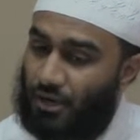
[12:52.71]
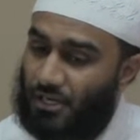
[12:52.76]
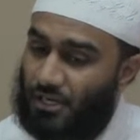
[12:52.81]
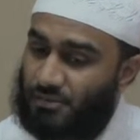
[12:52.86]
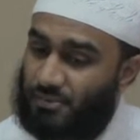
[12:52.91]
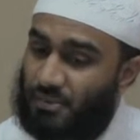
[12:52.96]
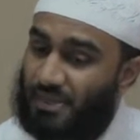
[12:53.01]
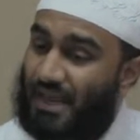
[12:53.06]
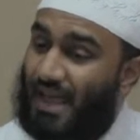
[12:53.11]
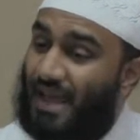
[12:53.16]

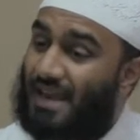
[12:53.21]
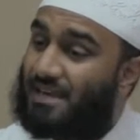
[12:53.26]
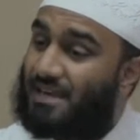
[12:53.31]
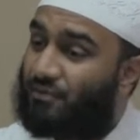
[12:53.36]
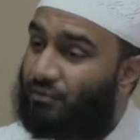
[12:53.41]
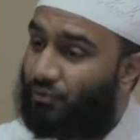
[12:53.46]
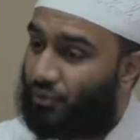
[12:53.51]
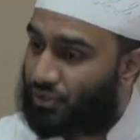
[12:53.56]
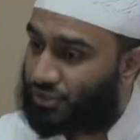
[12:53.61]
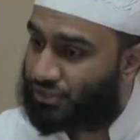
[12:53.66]
husband can
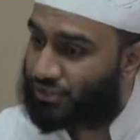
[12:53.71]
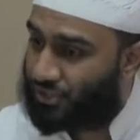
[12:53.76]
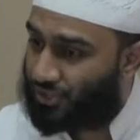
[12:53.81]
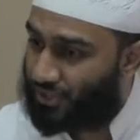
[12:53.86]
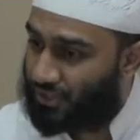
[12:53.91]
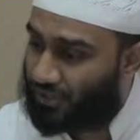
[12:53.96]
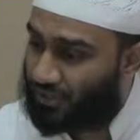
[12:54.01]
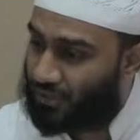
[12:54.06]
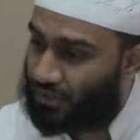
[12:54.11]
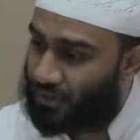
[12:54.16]
divorce
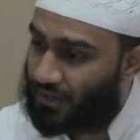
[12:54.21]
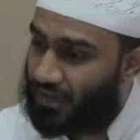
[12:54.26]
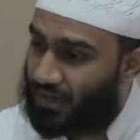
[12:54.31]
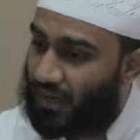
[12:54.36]
her,